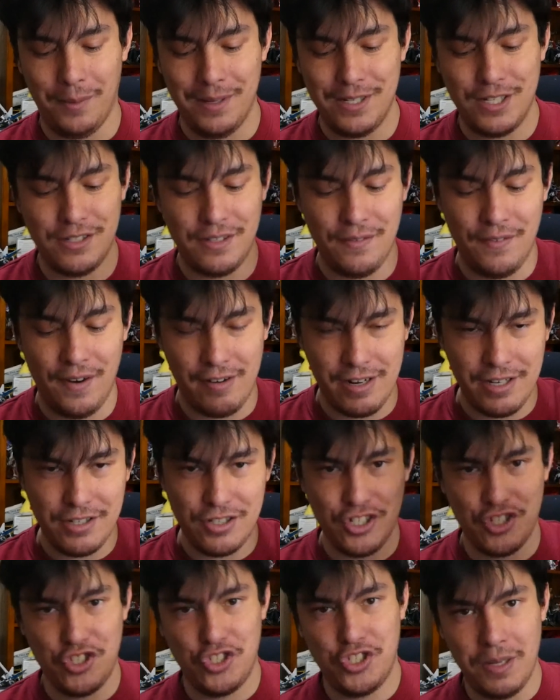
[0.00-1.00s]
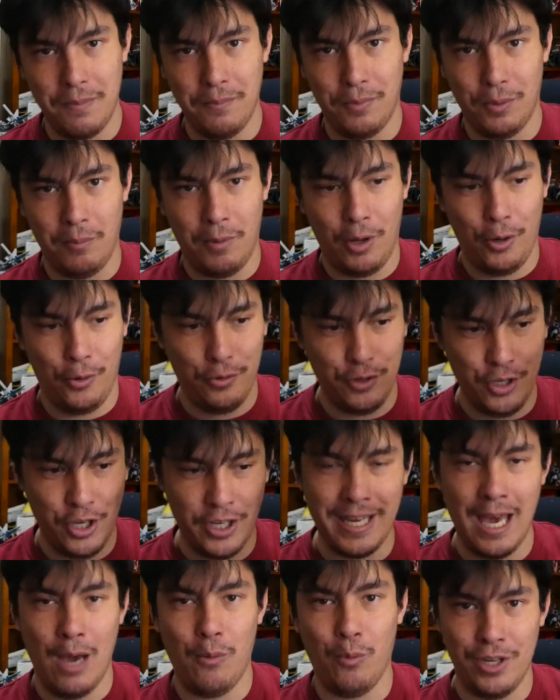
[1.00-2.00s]
It's just a very simple model. You
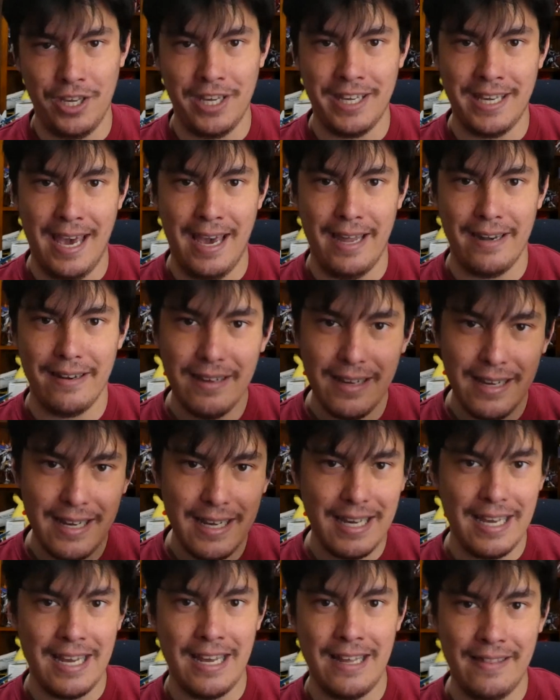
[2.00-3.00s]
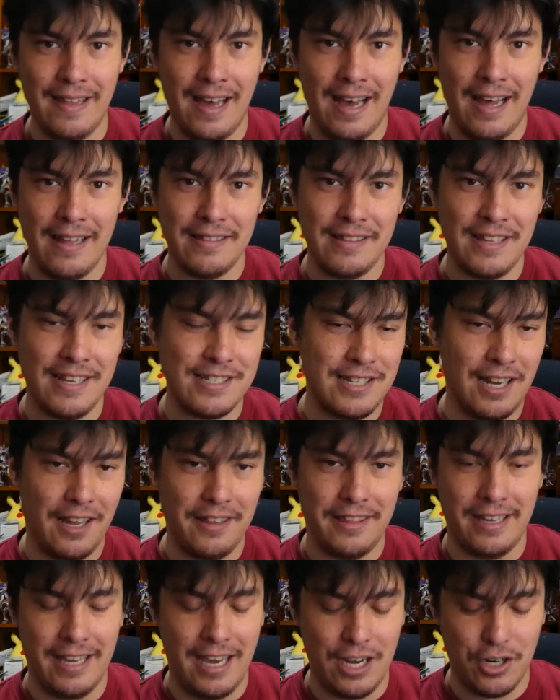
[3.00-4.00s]
get what you get in that. There's
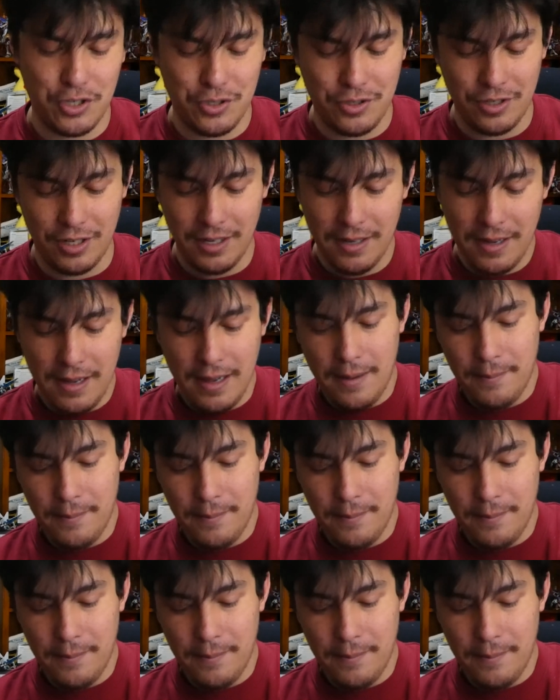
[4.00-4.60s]
nothing extra.